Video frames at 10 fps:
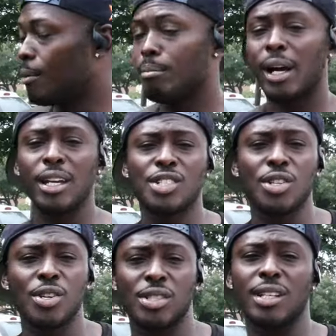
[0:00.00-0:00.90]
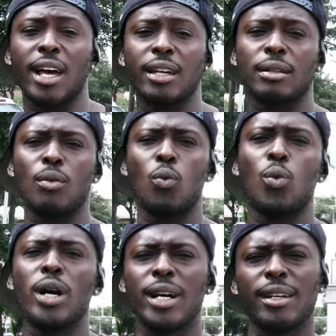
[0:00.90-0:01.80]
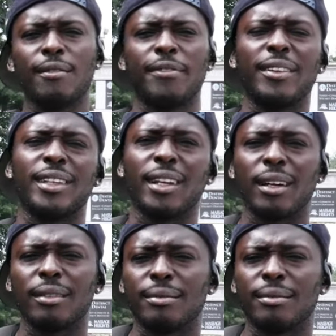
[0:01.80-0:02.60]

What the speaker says: my insurance is like $150 now.